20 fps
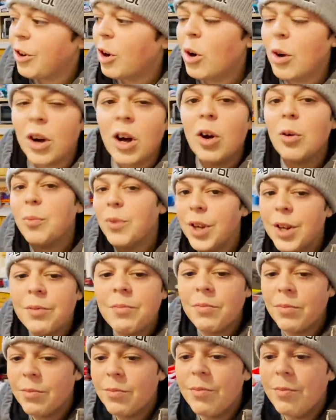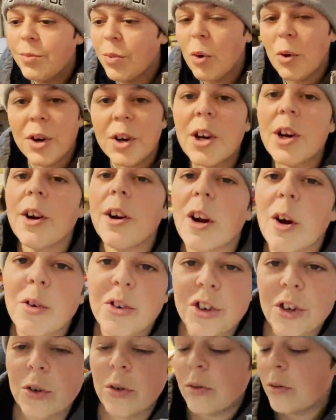I'll, I'll be poking in and
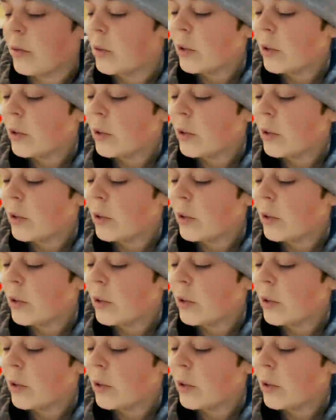out too.